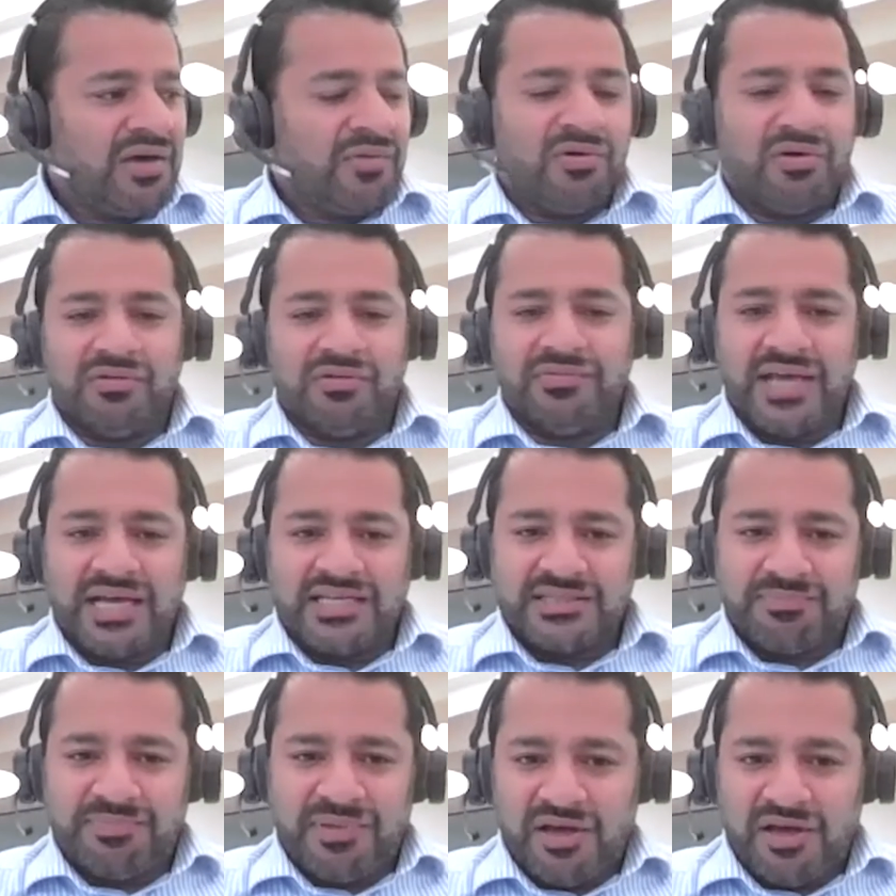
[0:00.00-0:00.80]
Well,
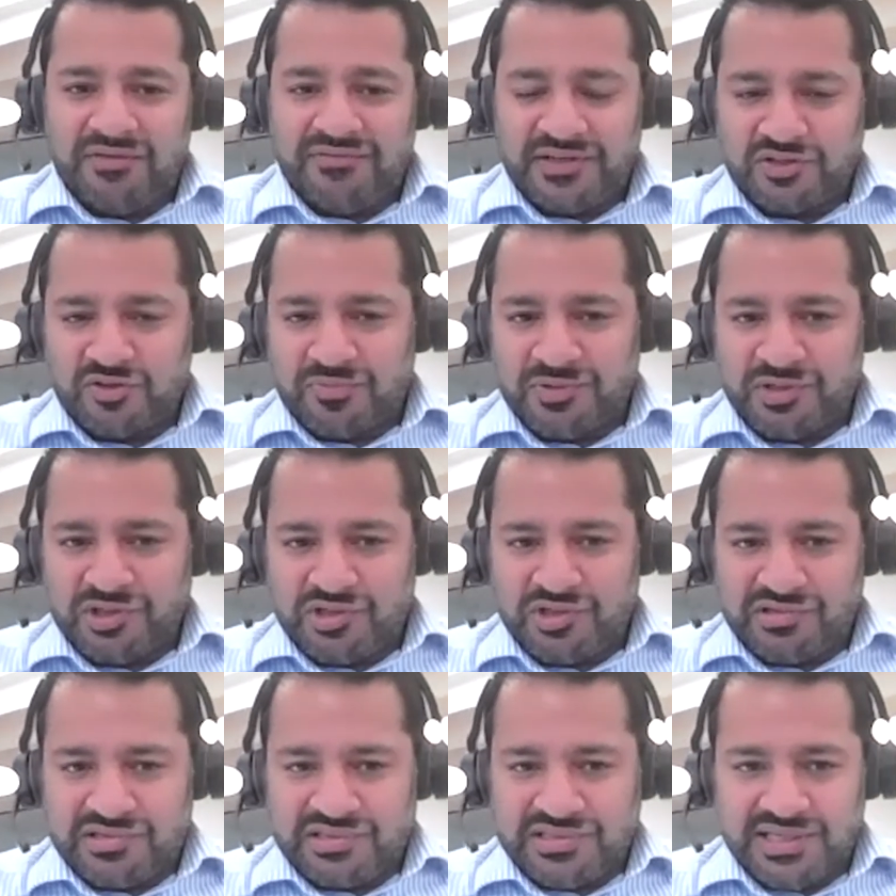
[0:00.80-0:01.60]
that's a perfect
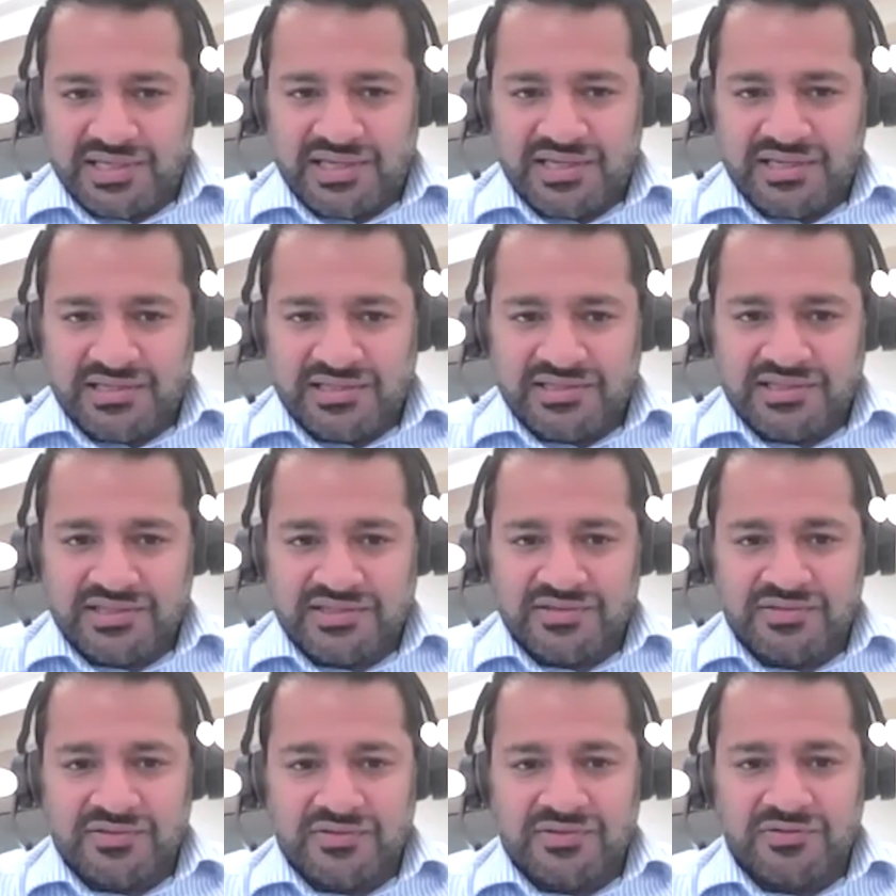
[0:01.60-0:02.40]
opportunity
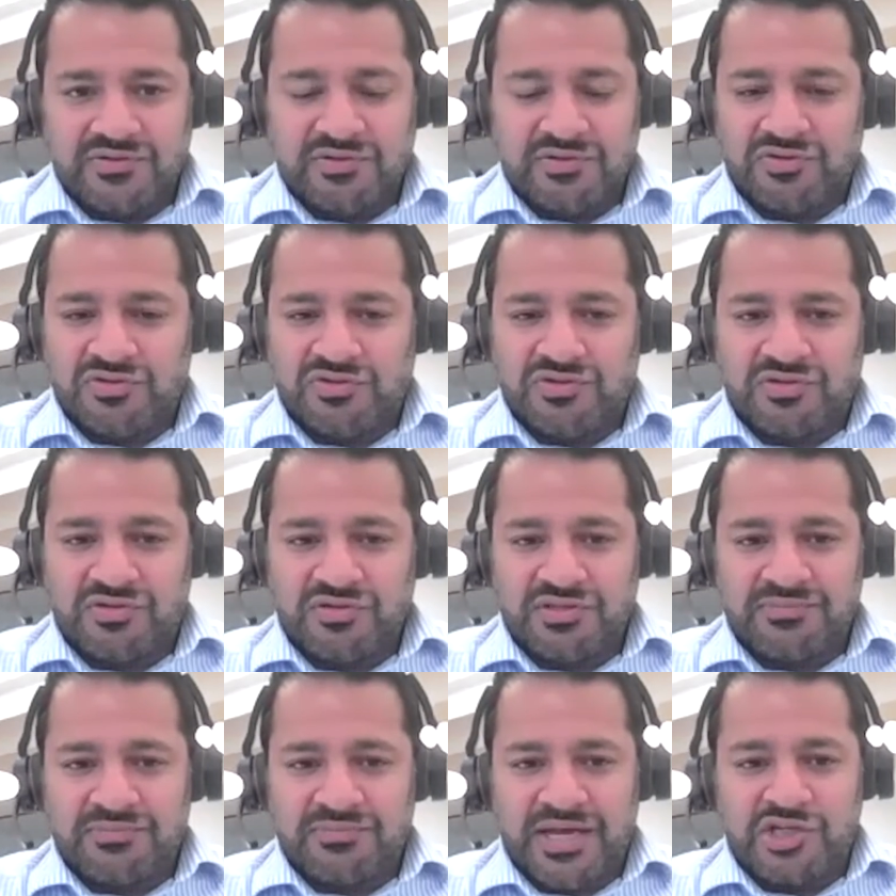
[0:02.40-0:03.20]
to
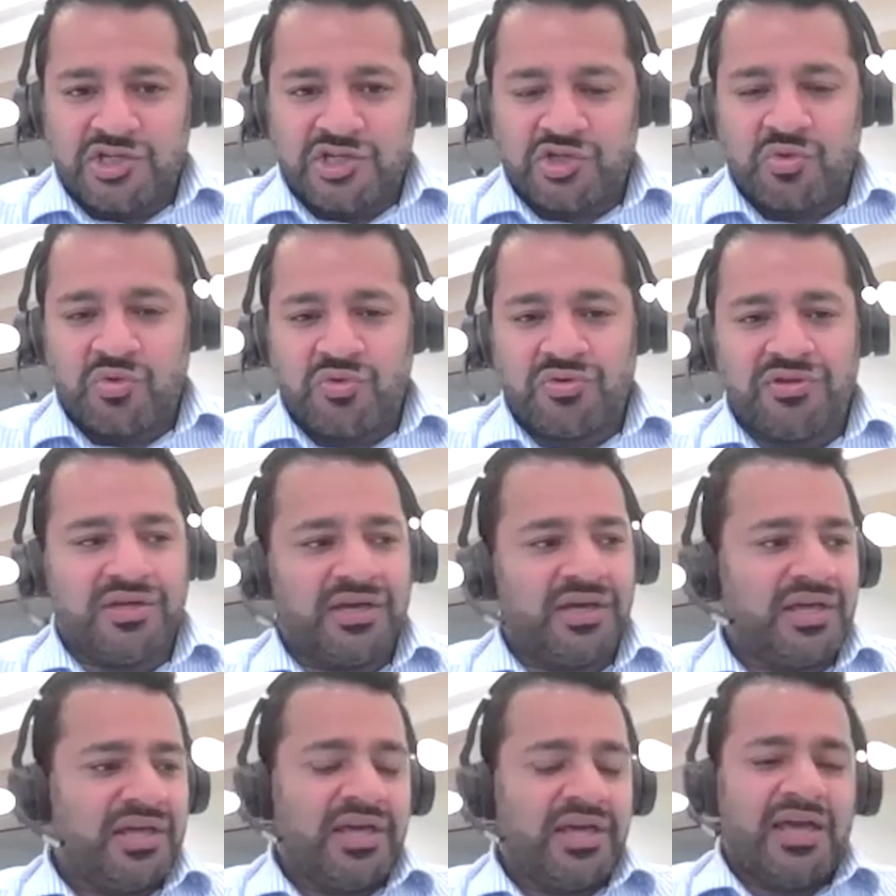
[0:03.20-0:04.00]
make sure
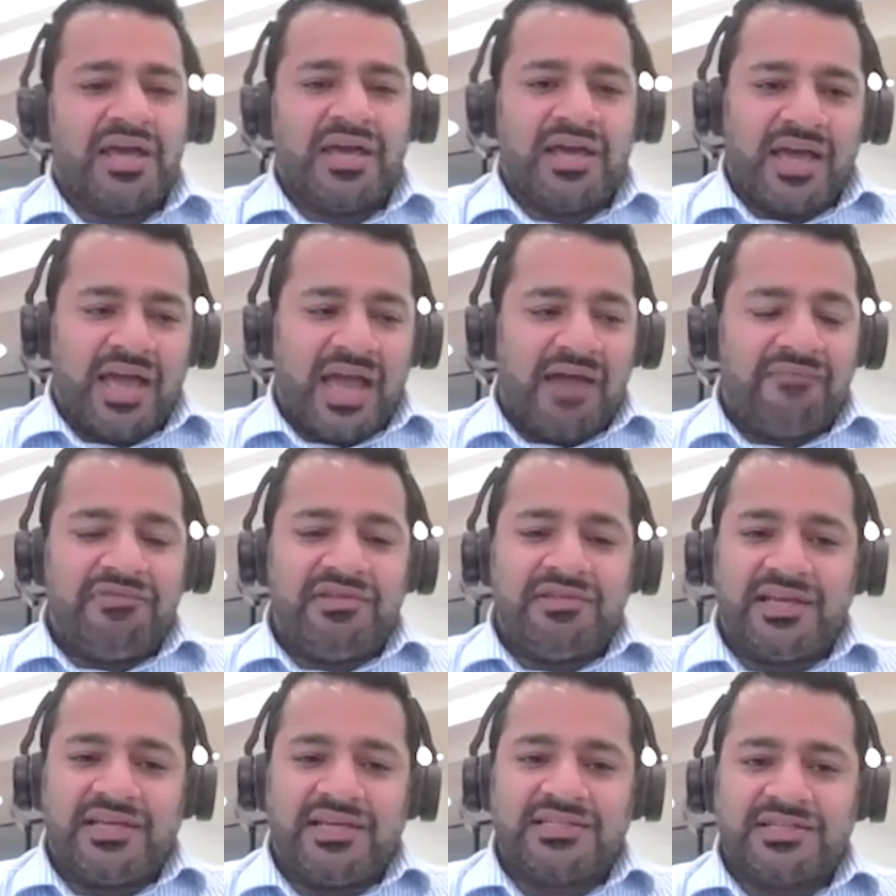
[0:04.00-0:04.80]
that
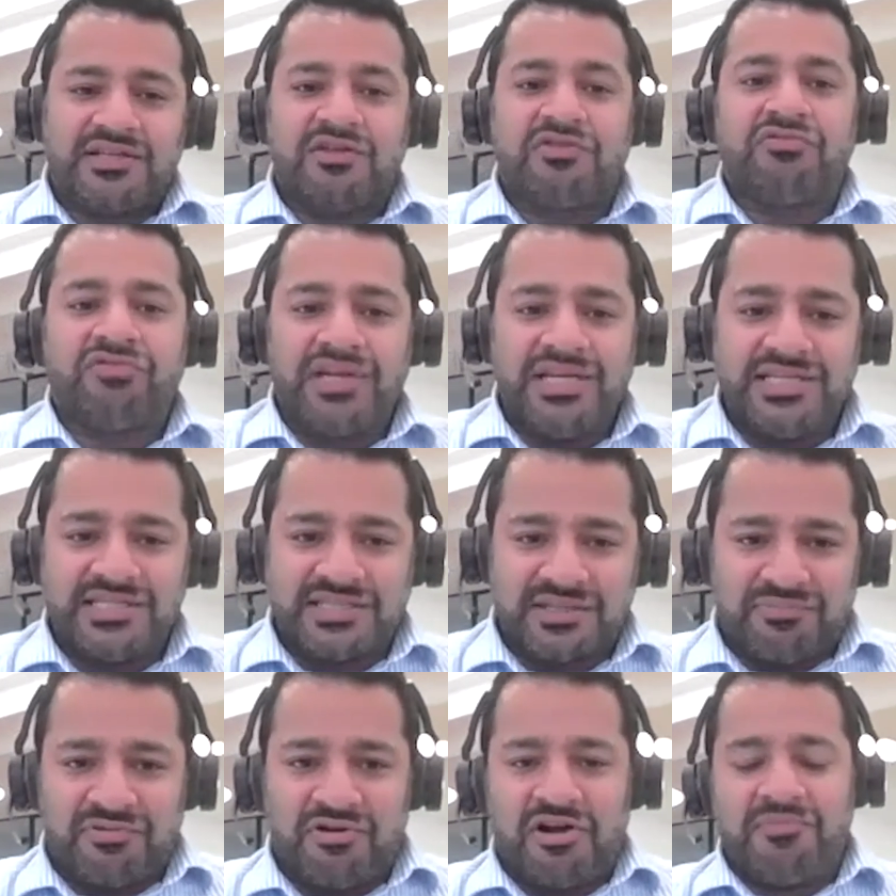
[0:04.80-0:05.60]
everything's greased
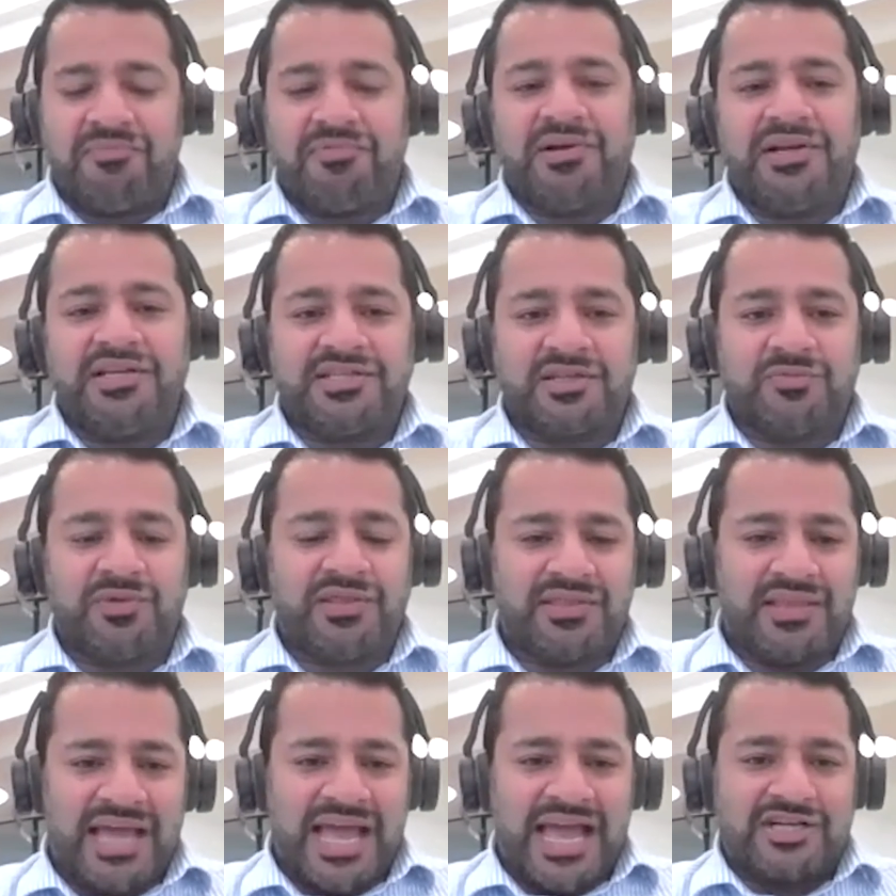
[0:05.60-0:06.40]
appropriately, so
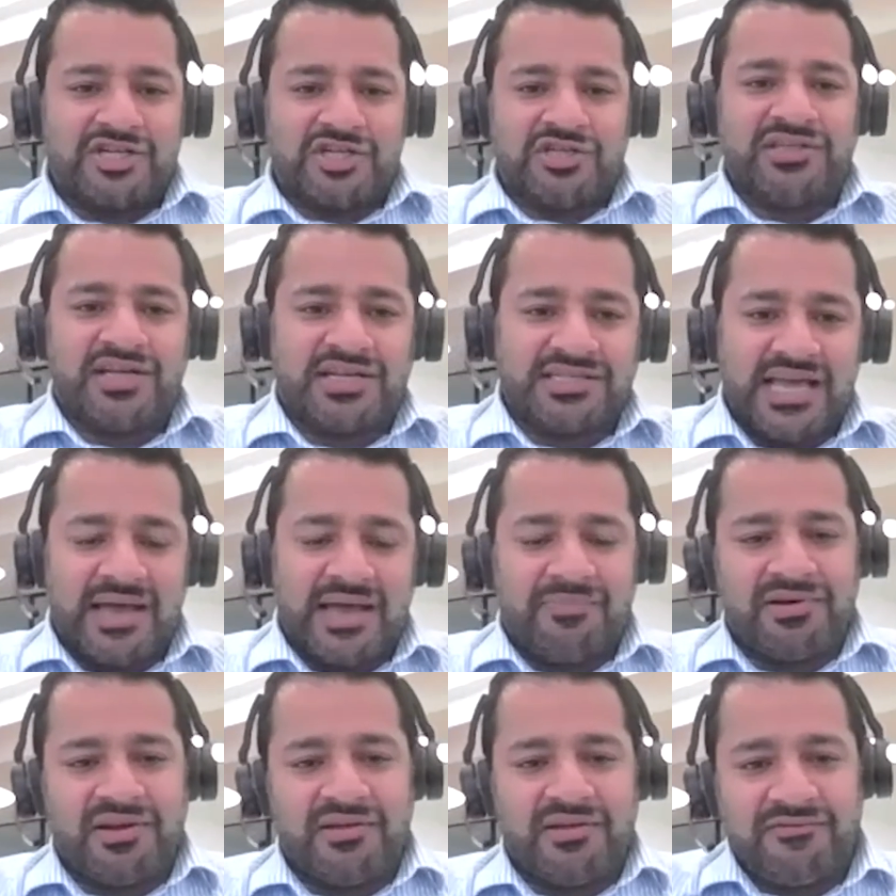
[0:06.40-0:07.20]
when the action does
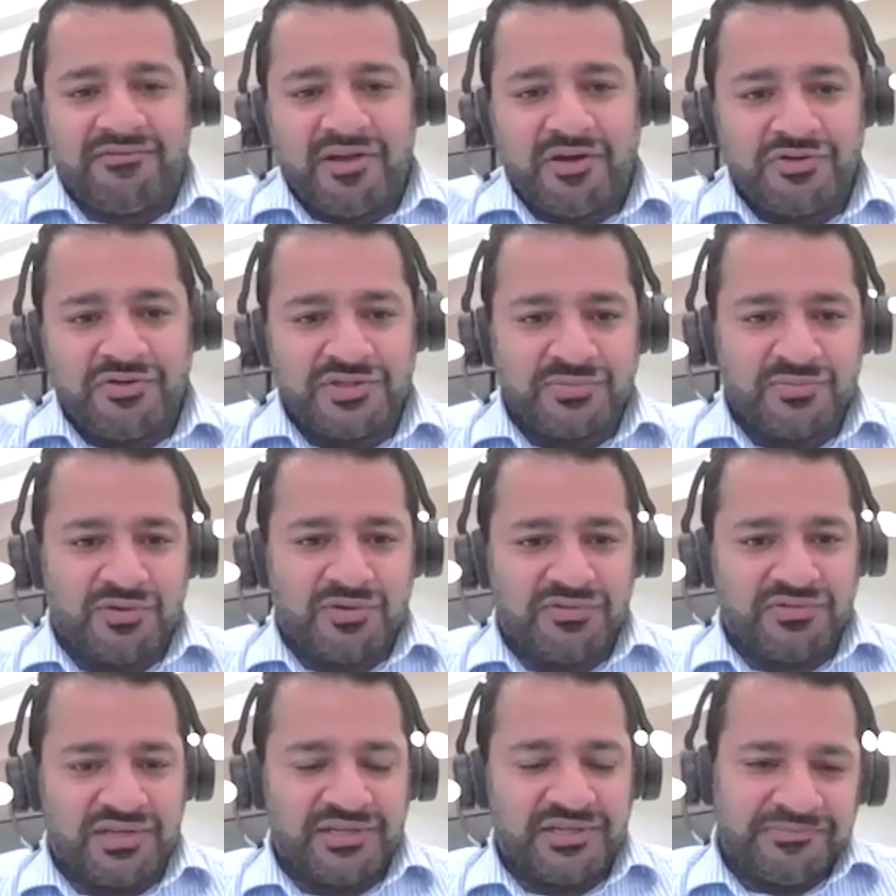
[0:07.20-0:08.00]
happen, it flows
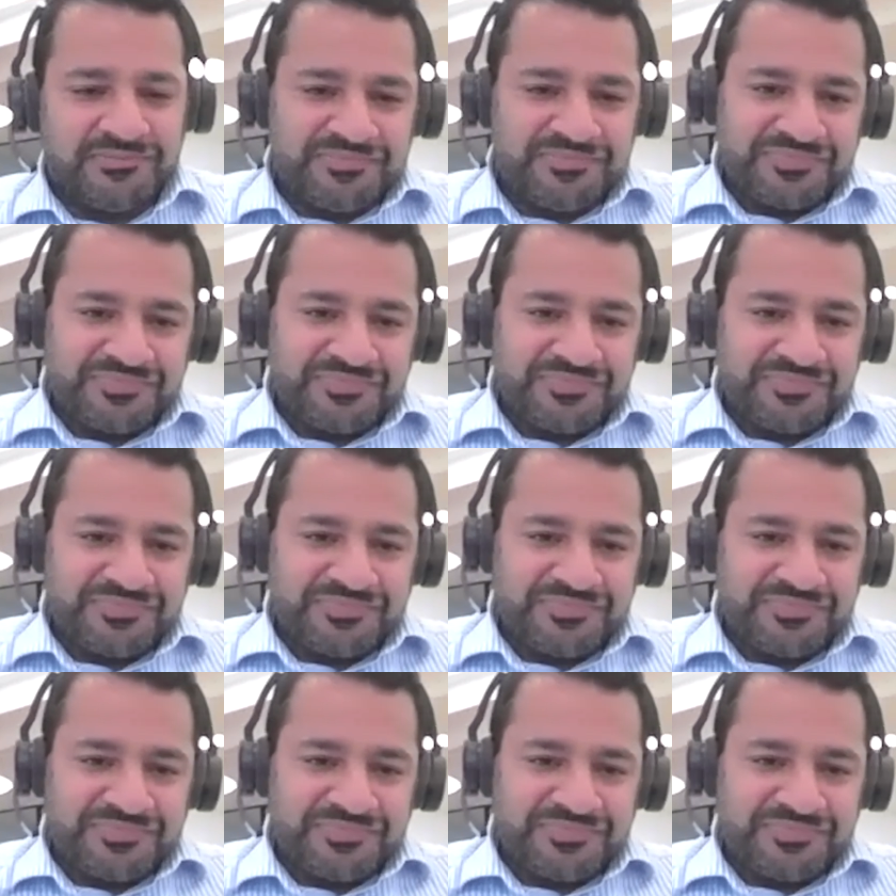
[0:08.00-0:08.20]
smoothly.